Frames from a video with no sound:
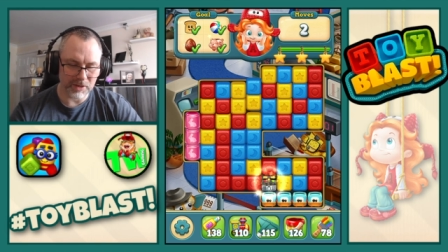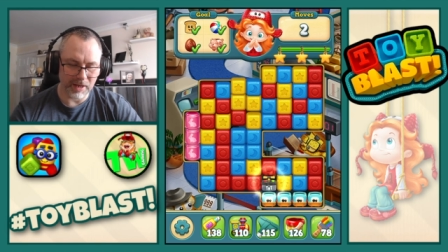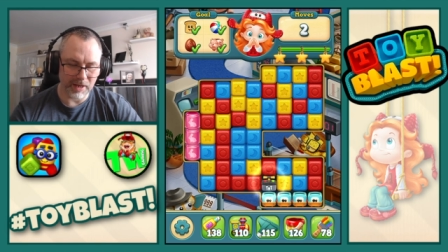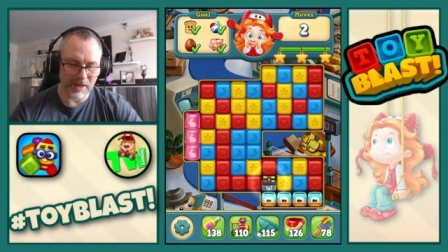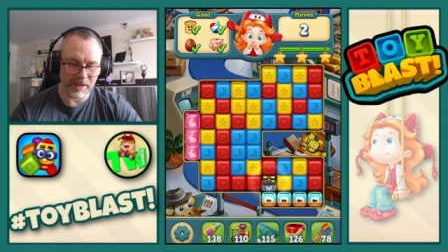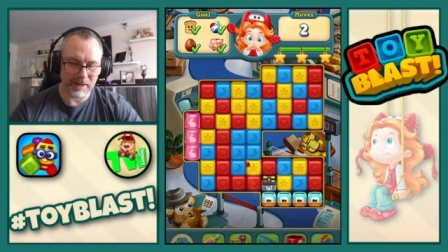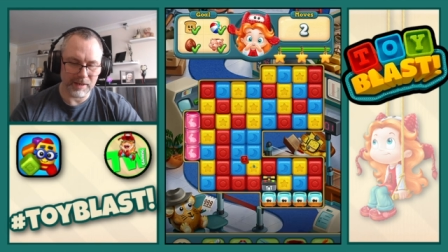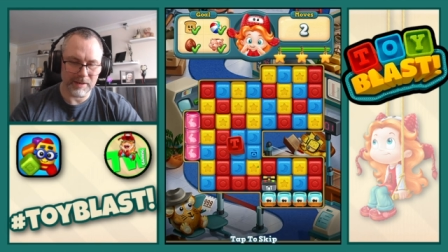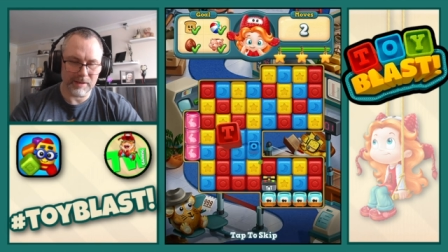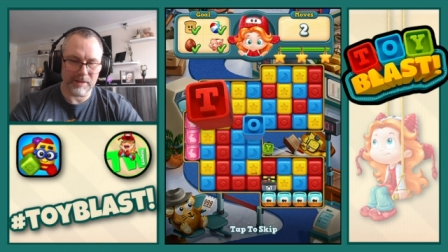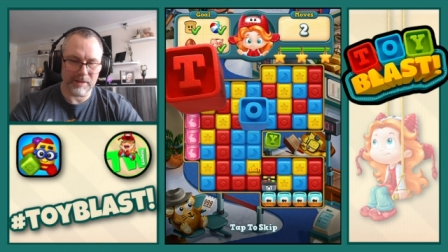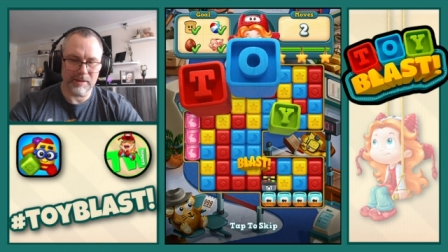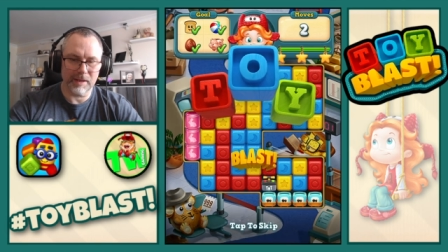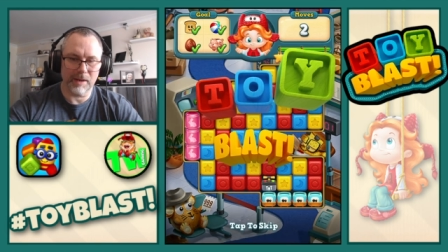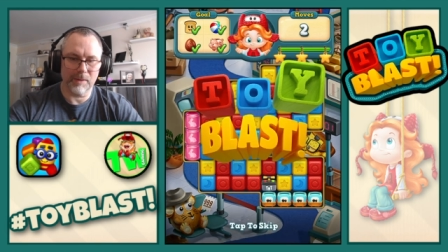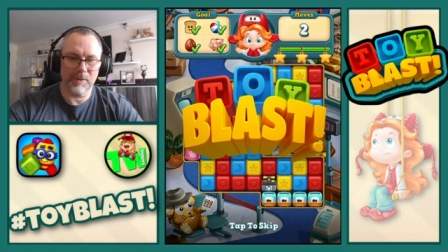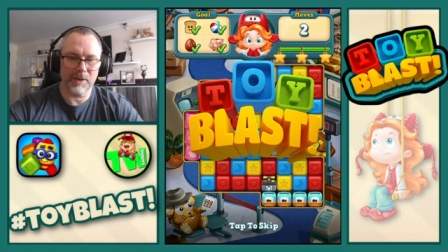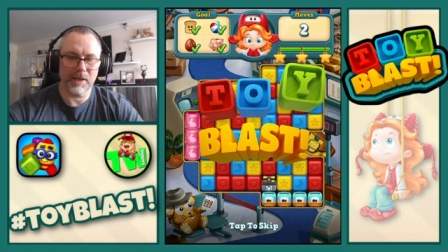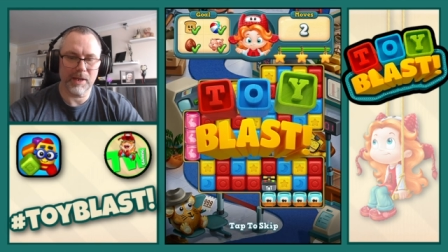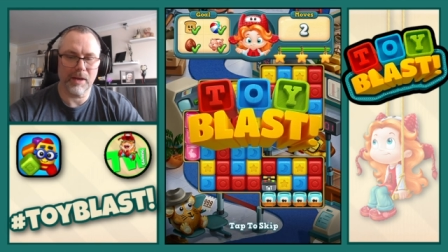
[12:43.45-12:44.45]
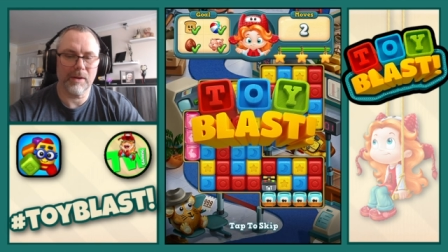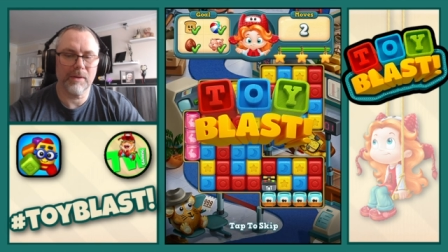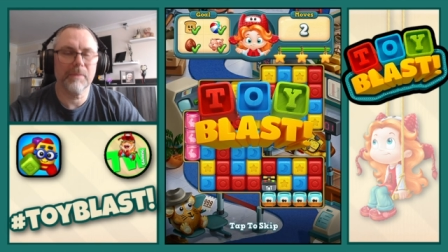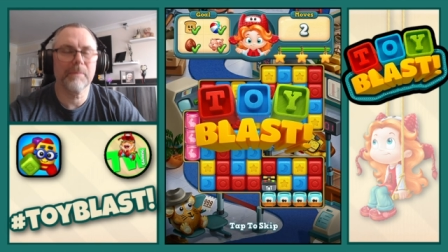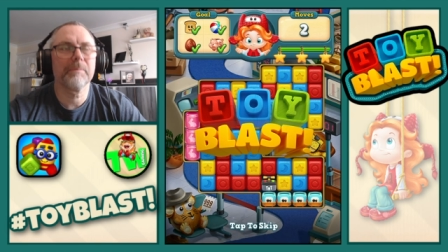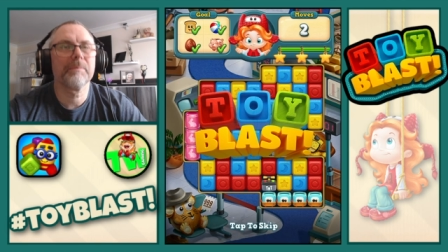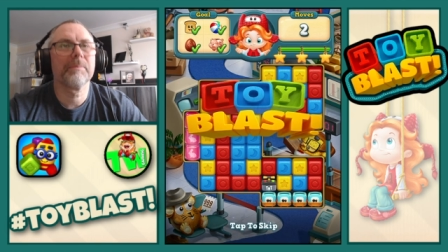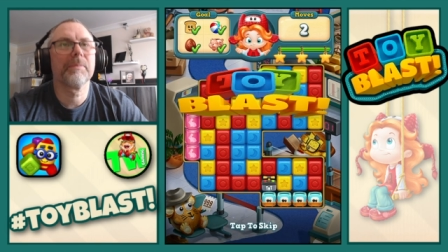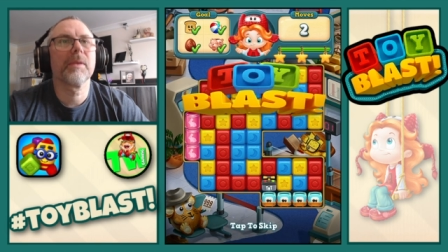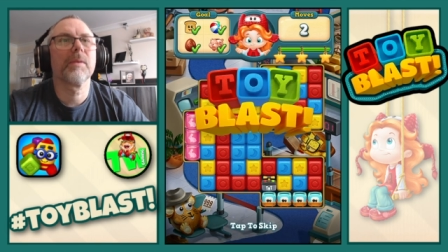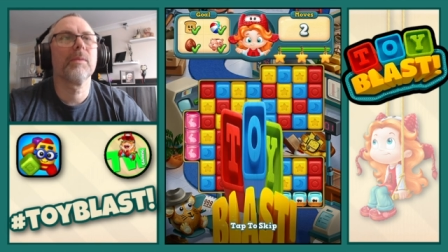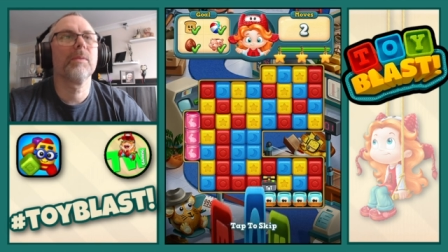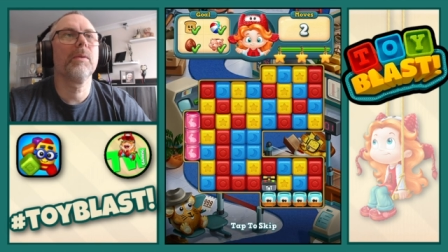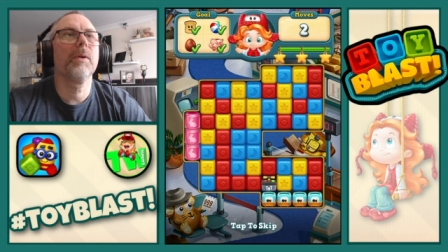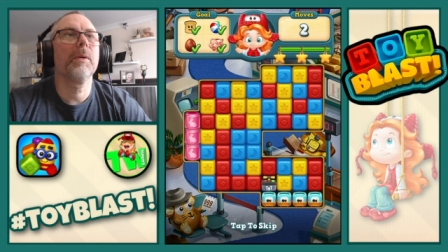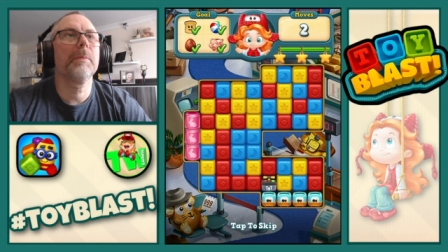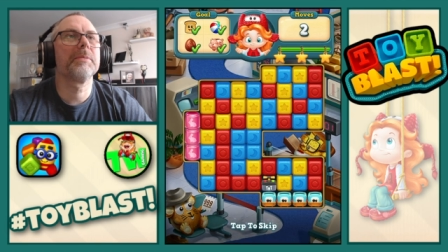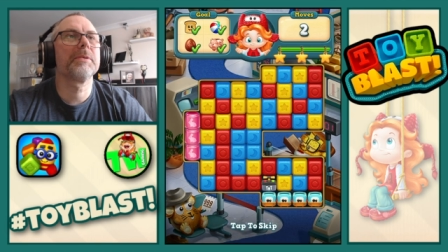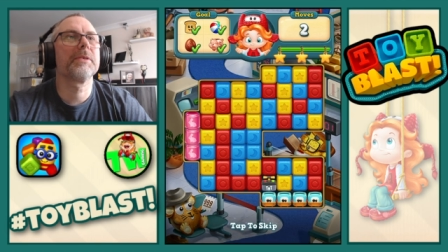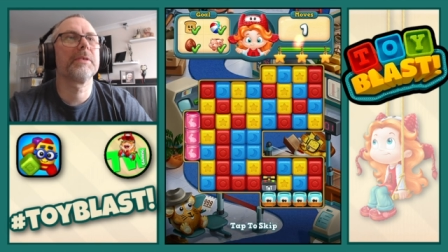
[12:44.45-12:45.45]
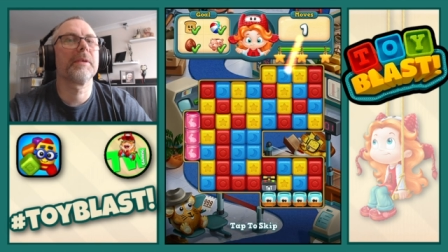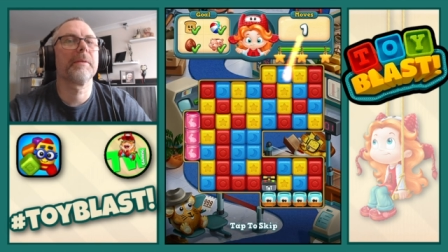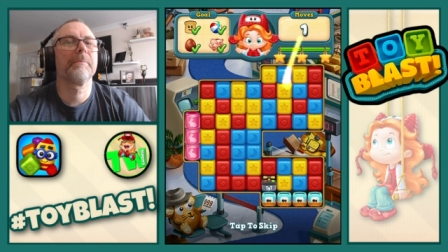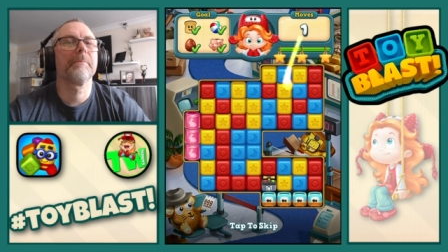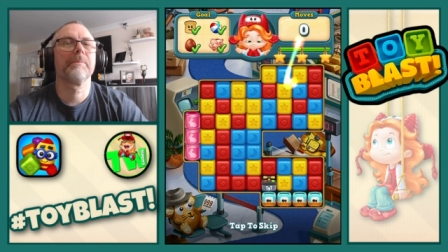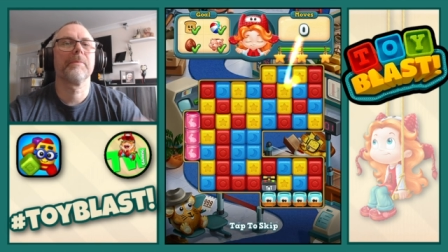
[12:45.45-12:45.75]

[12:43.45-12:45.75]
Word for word: egg. There we go. Whoops.